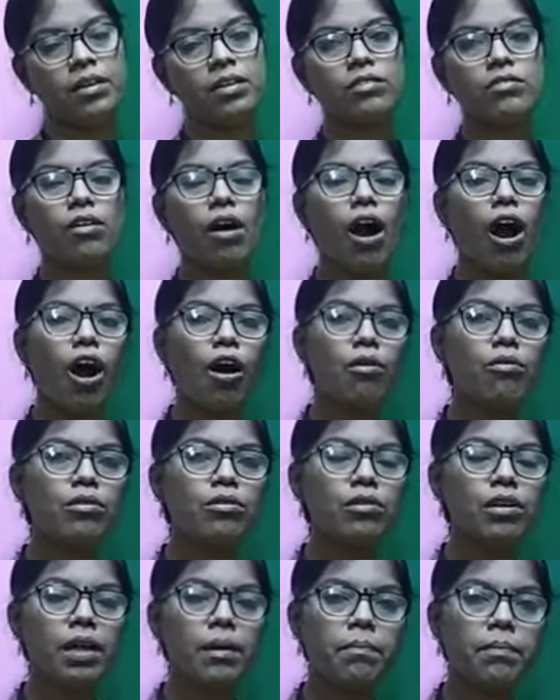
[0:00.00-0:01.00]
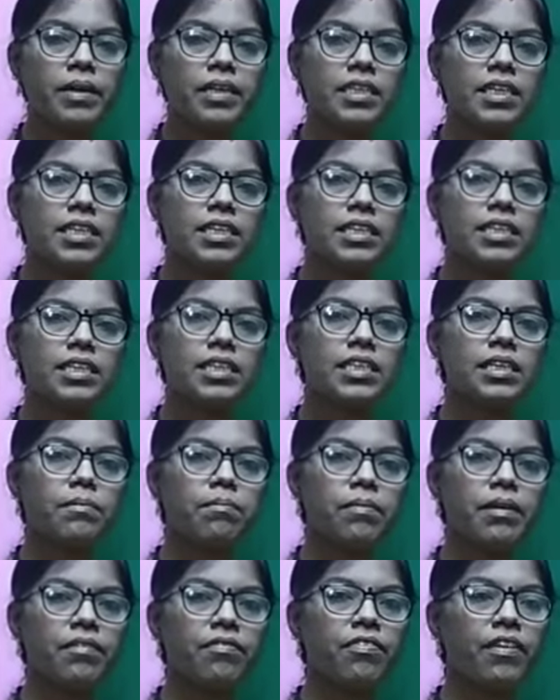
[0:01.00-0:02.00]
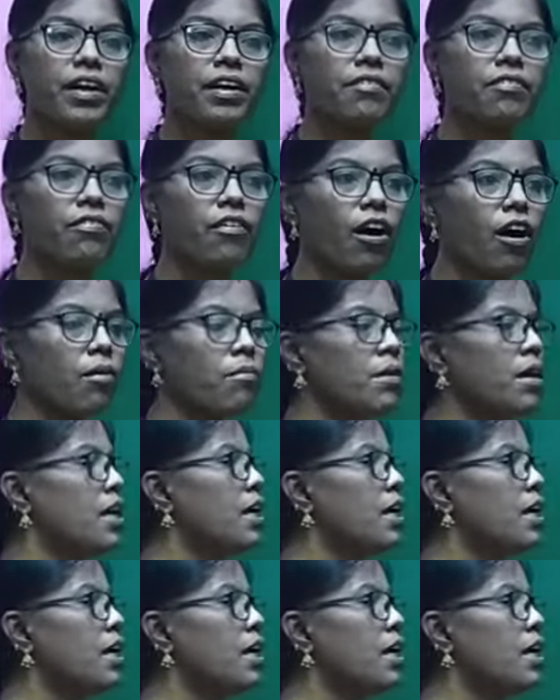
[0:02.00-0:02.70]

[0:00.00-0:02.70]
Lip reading: So how to represent in simplified form?